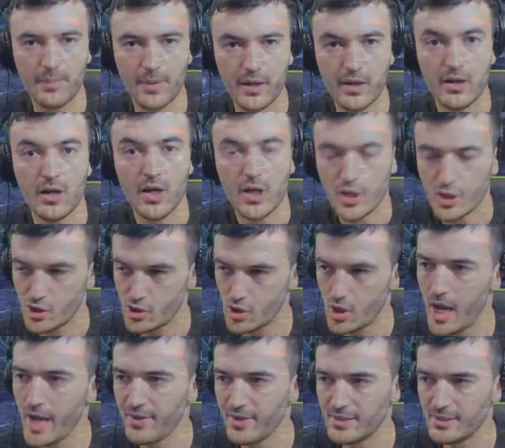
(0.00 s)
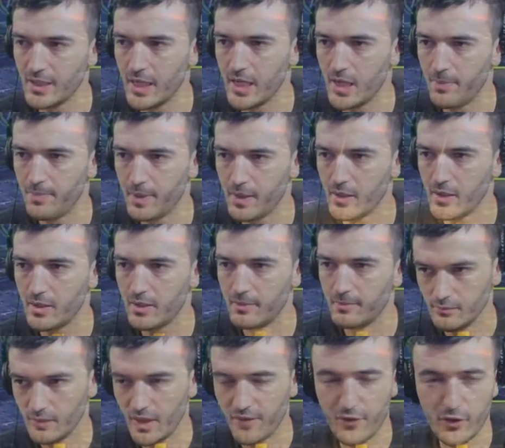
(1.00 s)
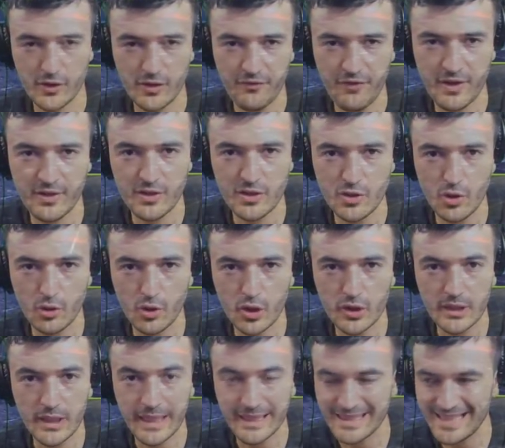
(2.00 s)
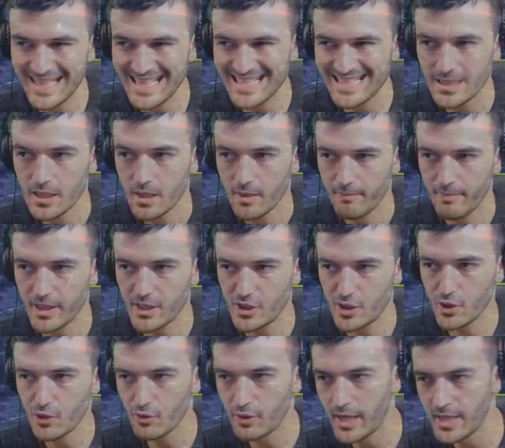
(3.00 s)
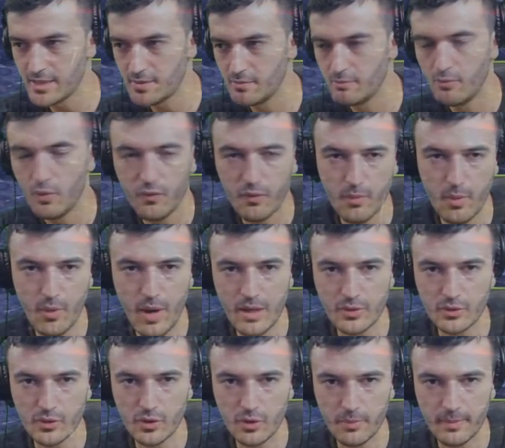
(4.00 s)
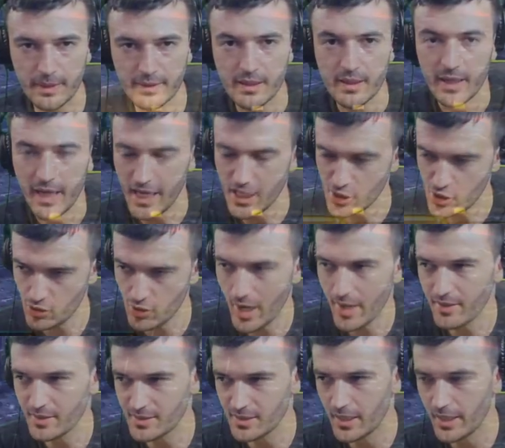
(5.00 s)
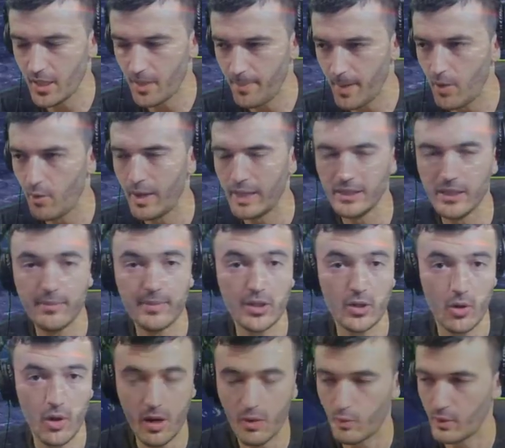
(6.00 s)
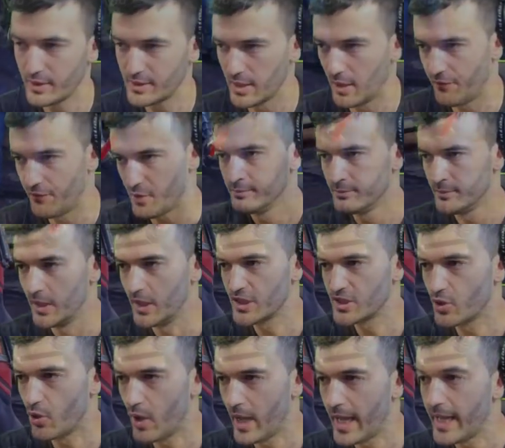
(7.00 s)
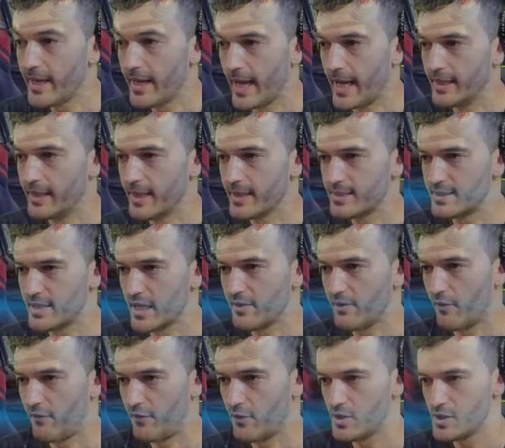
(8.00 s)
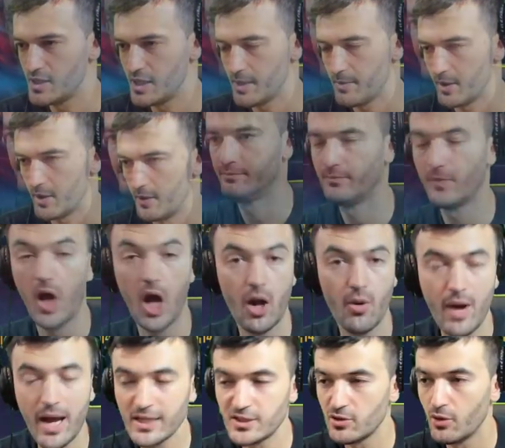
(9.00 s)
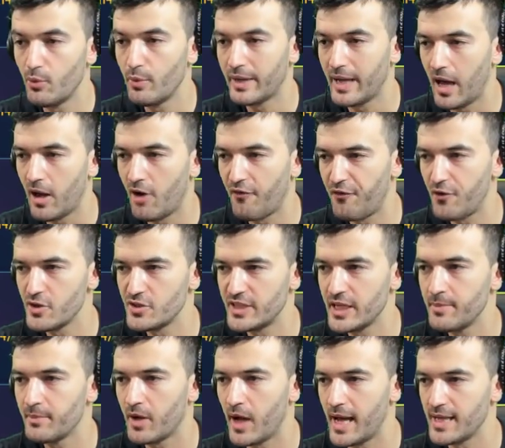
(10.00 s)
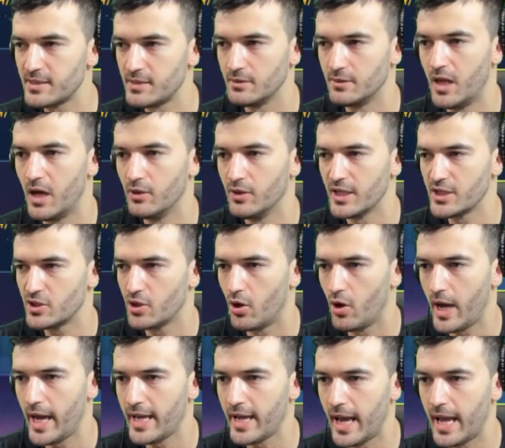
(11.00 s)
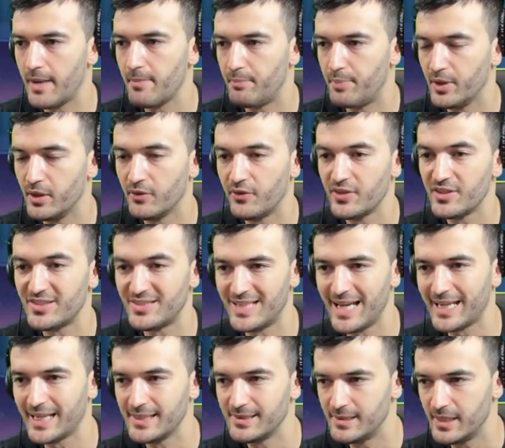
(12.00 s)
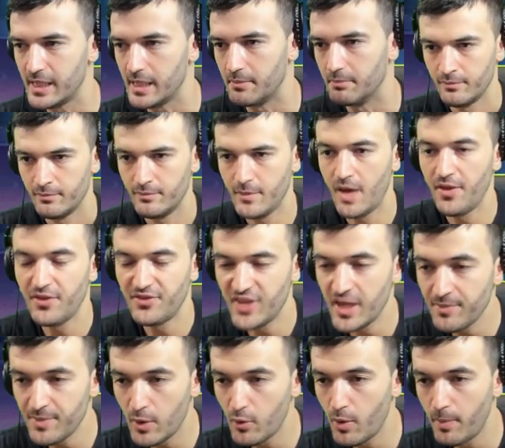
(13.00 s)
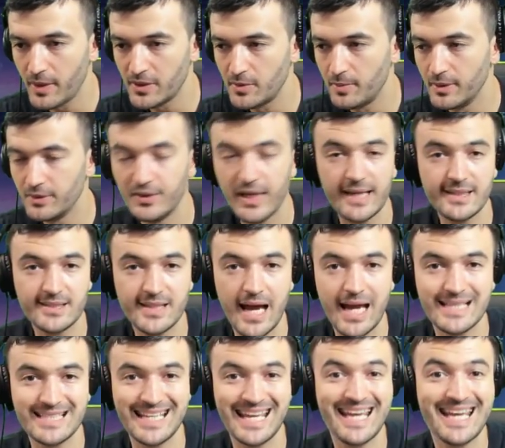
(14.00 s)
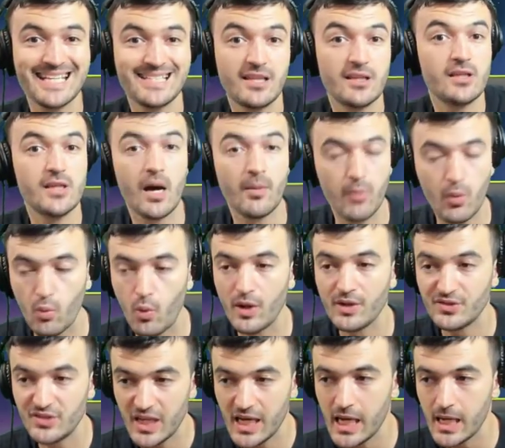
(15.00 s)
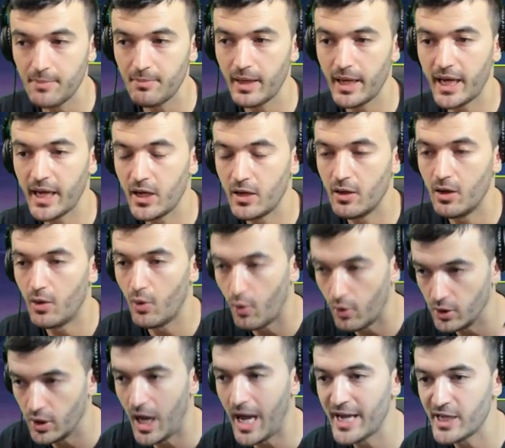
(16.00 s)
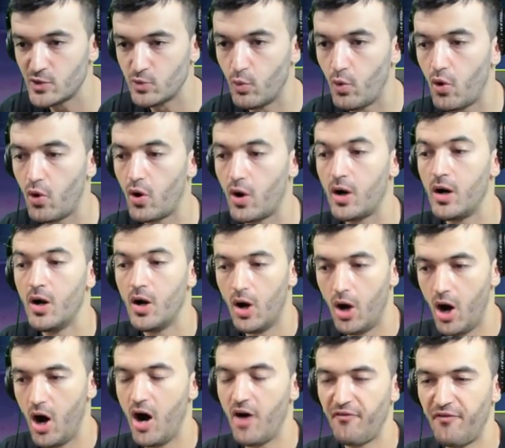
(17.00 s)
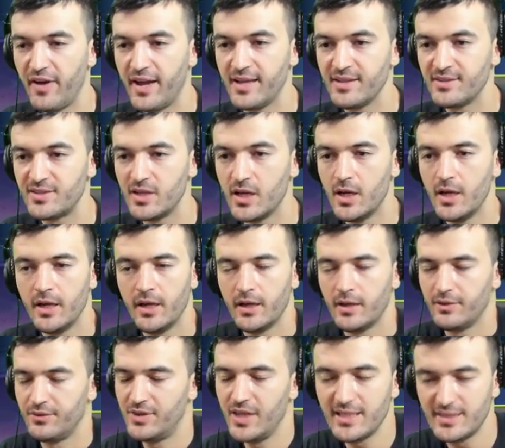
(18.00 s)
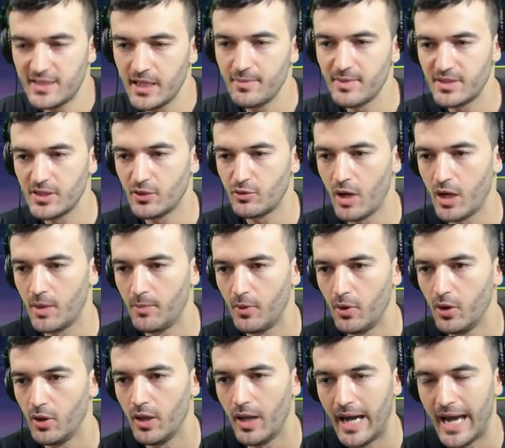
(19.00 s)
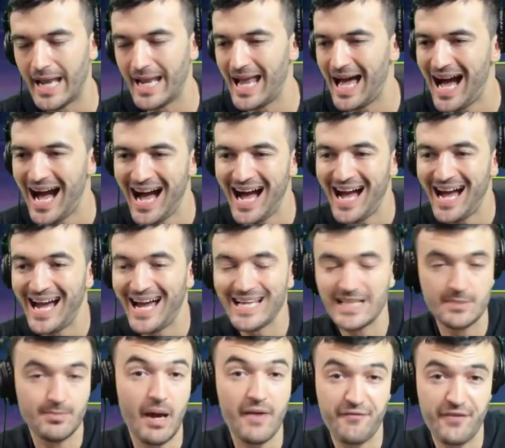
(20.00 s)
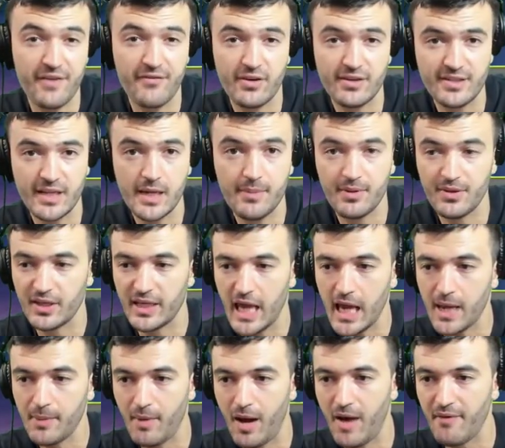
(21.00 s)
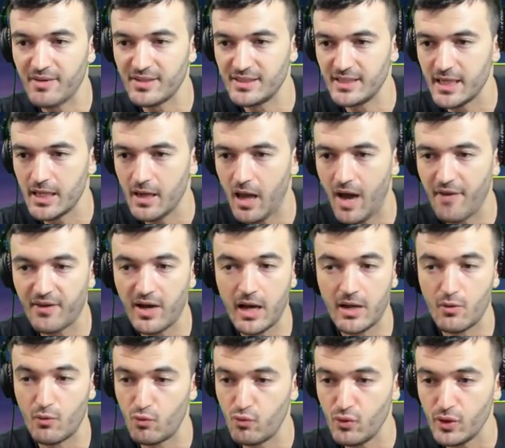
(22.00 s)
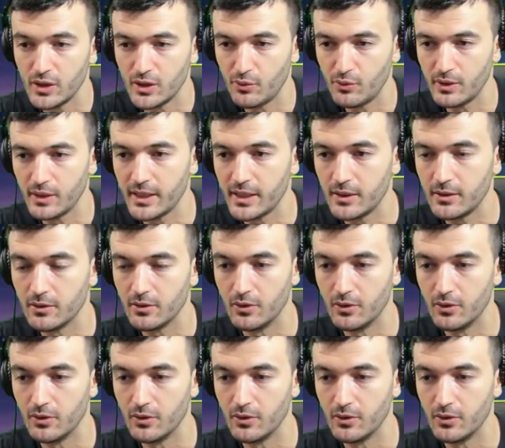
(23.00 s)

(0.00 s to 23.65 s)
here. Try this lineup here. If your defenders don't look like this, make sure you guys move them around a little bit and try this lineup out, and let me know how it works out for you. Now let's go ahead and let's save our first team here. All right, so we got our first team, guys. Now let's go ahead and build the second team. Now, the team that we're about to build next, guys, is the #1 team in Alliance War offense. This team is incredible, and it's my favorite team in the game. Obviously, I've gotten really